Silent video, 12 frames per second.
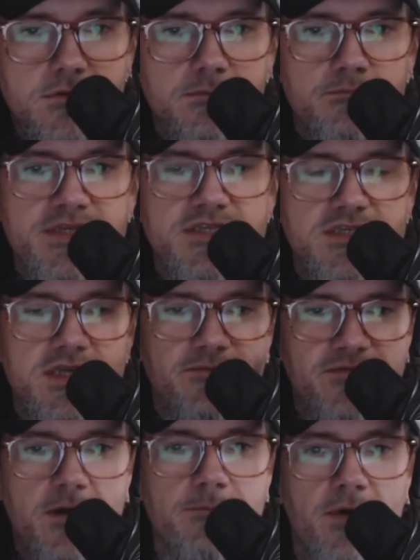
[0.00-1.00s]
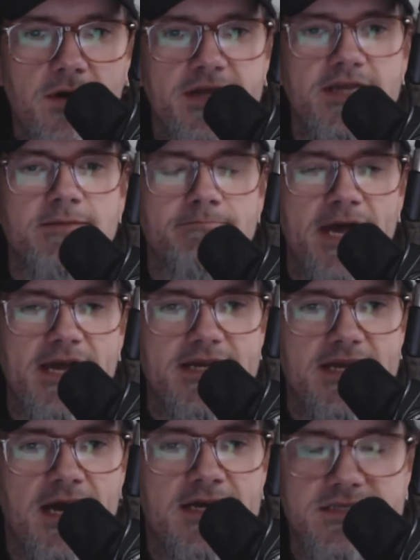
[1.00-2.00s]
business up front, party in the back,
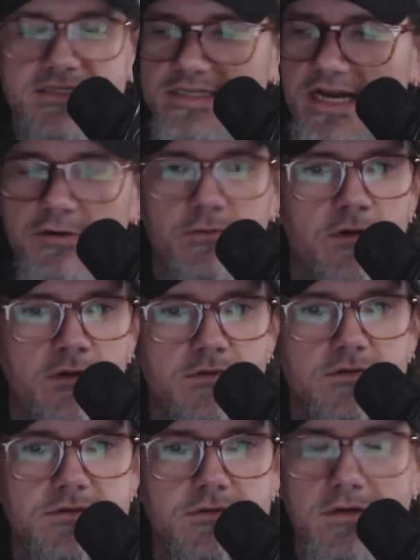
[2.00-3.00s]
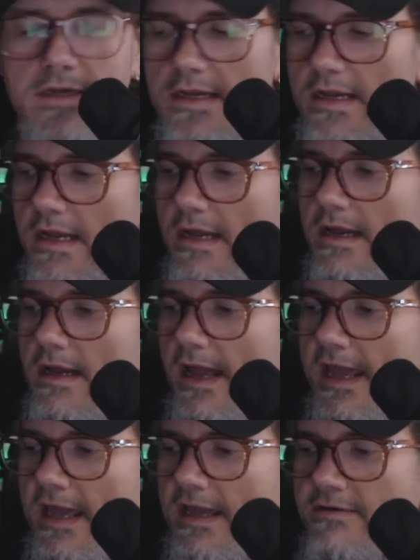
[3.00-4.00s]
guys. That's how it rolls.
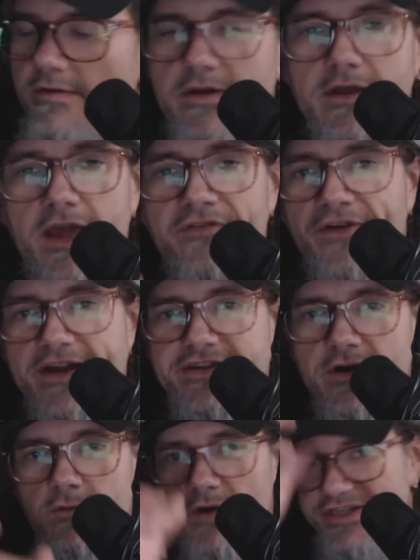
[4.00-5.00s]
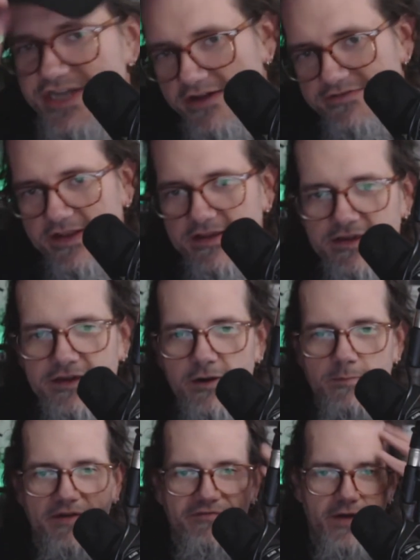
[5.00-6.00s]
And if I don't watch out,
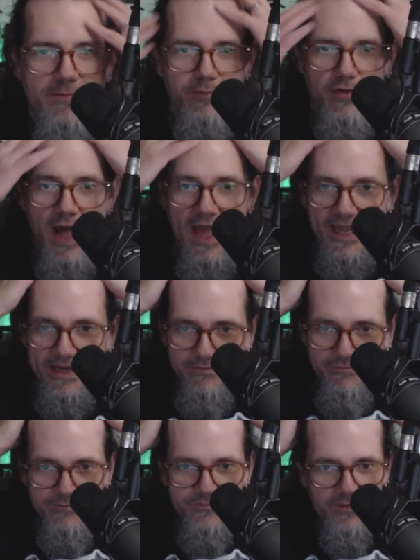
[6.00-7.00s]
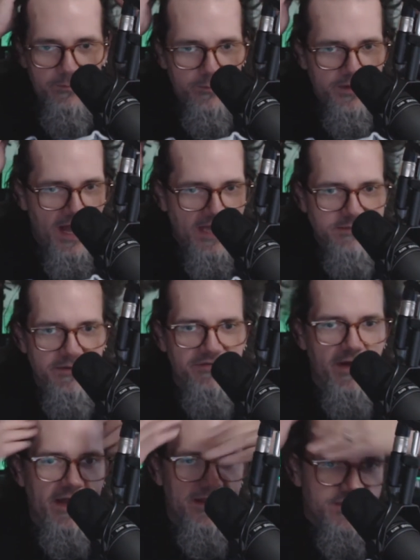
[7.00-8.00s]
my friend Brian from Cosmic
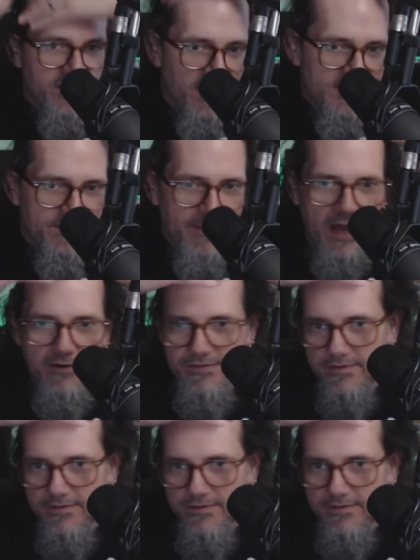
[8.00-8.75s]
Volley talks about